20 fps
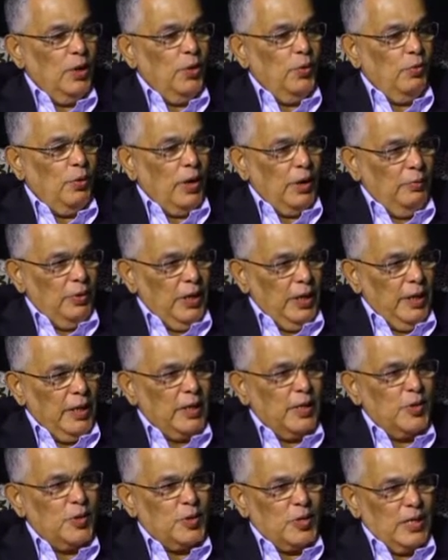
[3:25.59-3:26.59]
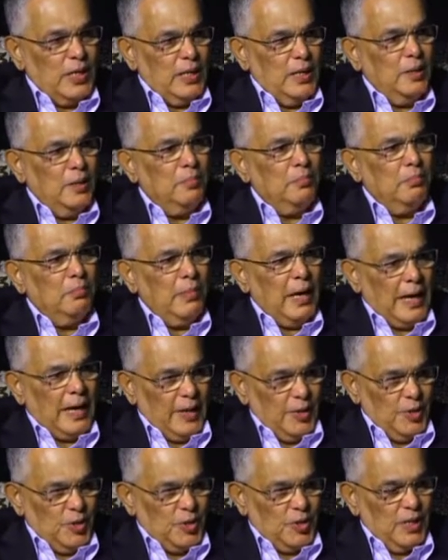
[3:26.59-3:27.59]
when we consider
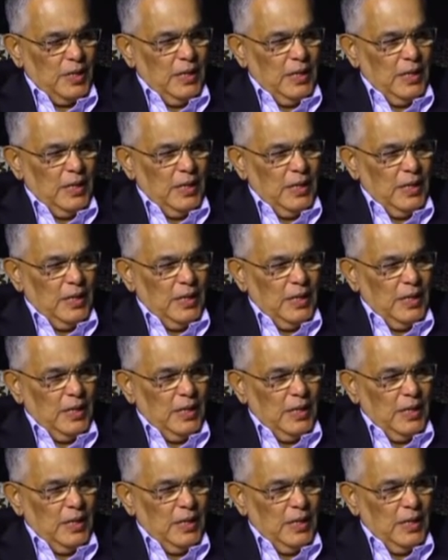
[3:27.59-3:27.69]
marriage.